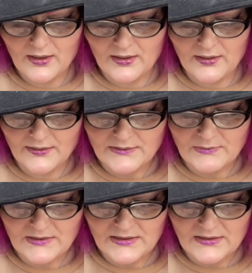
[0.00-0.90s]
It's the
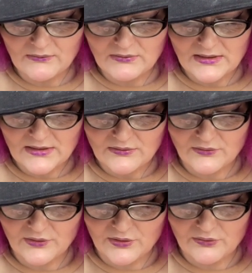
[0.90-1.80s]
winter solstice or
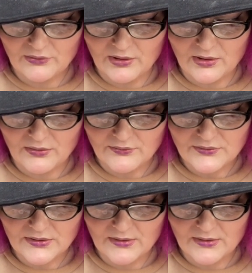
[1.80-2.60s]
Eurocode